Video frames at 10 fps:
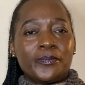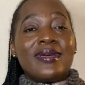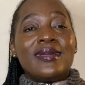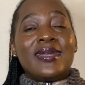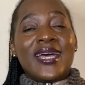
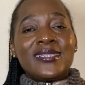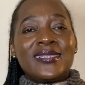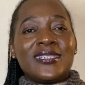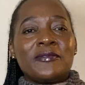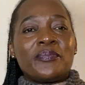
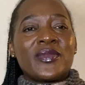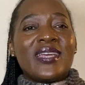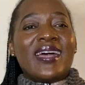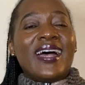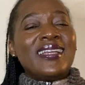Lastly,
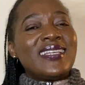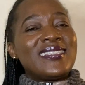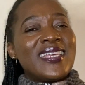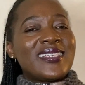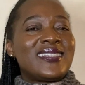under
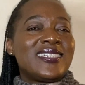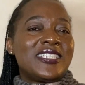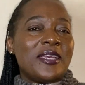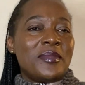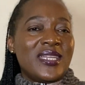sex
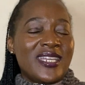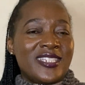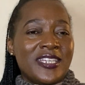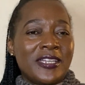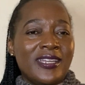
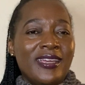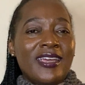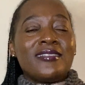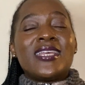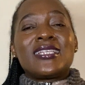determination,
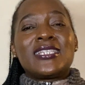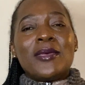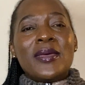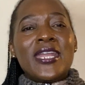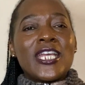the
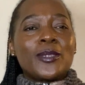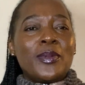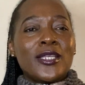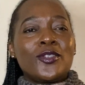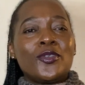examiner
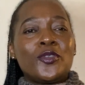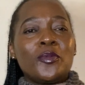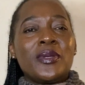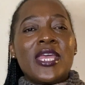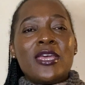expects you to
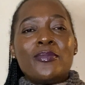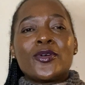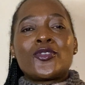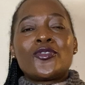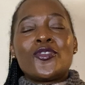be able
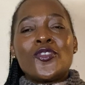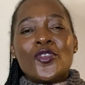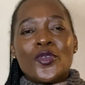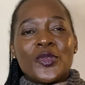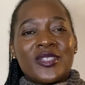to
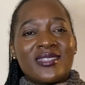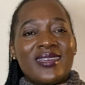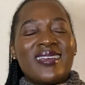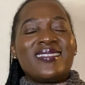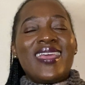use
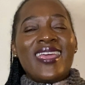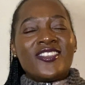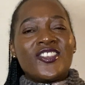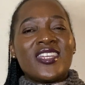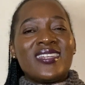a
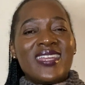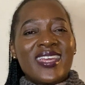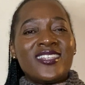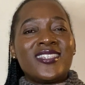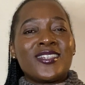
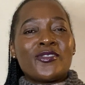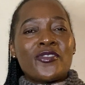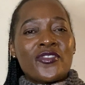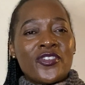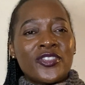genetic
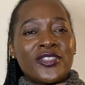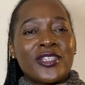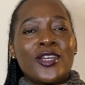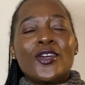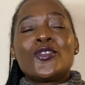cross
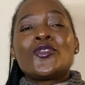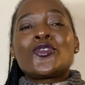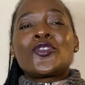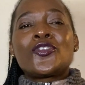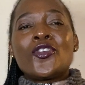to
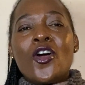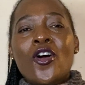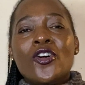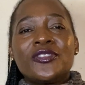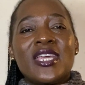
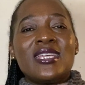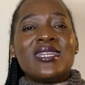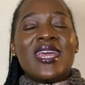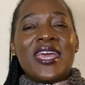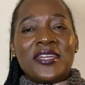show the
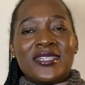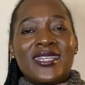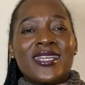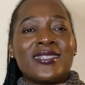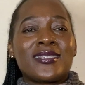
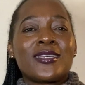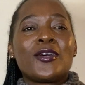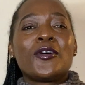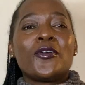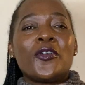inheritance
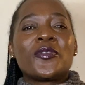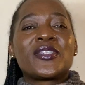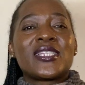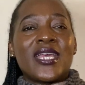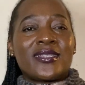of
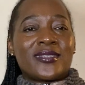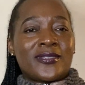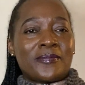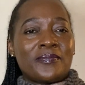sex.